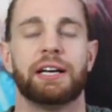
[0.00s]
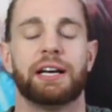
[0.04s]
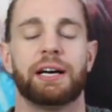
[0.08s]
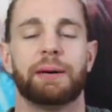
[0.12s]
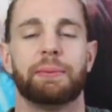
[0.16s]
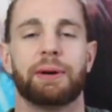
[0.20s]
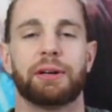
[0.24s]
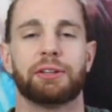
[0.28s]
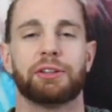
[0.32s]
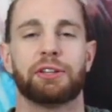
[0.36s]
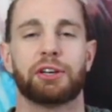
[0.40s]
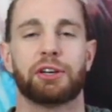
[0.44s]

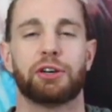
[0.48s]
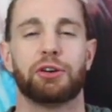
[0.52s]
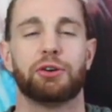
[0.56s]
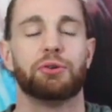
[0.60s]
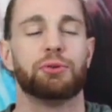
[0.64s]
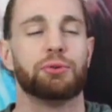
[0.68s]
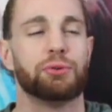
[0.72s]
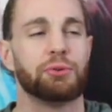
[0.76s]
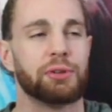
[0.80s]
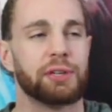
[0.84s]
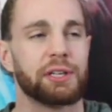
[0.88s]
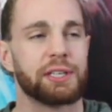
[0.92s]
about the
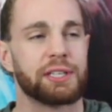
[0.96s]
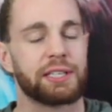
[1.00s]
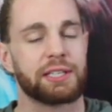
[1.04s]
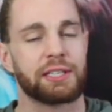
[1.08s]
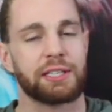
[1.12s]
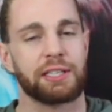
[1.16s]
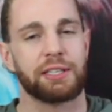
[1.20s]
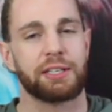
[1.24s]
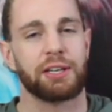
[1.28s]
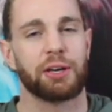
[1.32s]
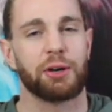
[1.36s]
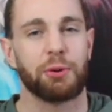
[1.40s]
coolest,
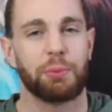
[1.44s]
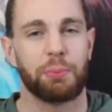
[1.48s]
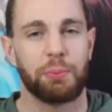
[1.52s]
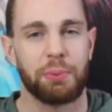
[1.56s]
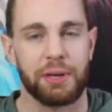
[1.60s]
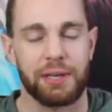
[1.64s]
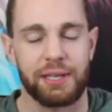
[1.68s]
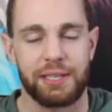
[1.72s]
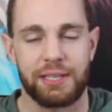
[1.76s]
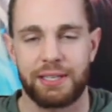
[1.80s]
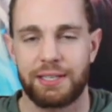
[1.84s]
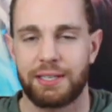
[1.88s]
the
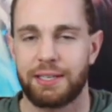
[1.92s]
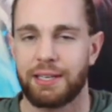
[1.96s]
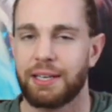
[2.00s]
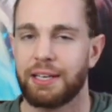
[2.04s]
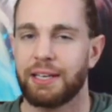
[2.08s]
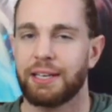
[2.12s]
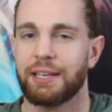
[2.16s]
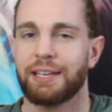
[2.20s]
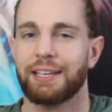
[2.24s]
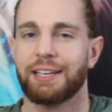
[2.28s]
dopest,